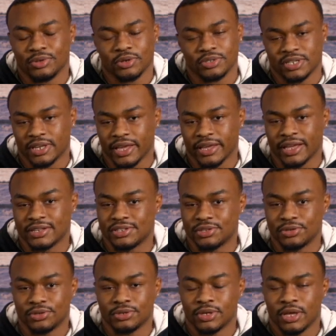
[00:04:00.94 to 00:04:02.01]
today I
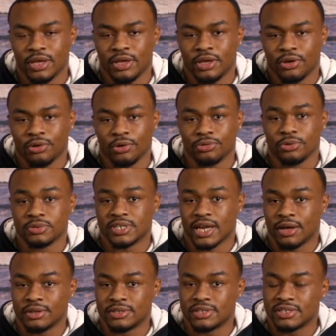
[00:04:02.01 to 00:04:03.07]
still go through
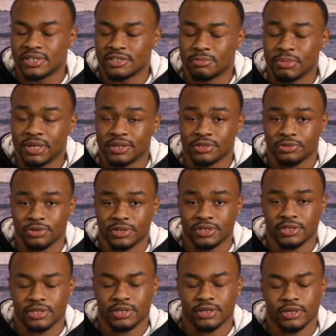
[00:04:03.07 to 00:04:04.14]
challenges as being a
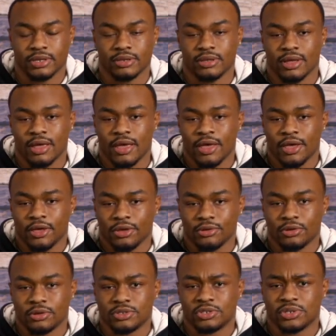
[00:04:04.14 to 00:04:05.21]
Christian and,
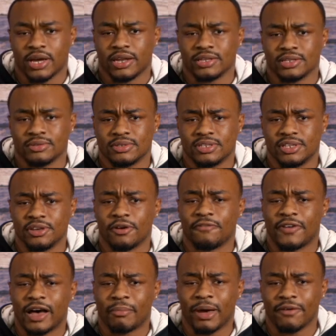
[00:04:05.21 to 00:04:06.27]
just trying to still
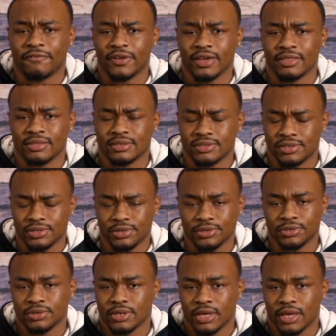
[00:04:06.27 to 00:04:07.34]
find my faith and
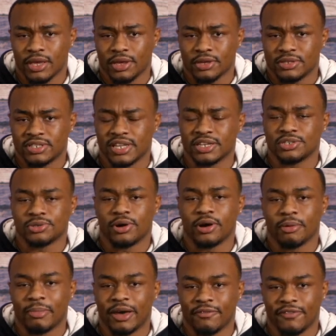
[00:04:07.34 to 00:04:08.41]
still stay strong
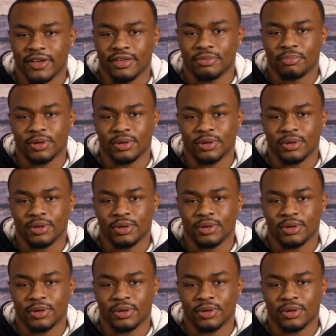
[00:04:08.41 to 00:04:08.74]
in my faith.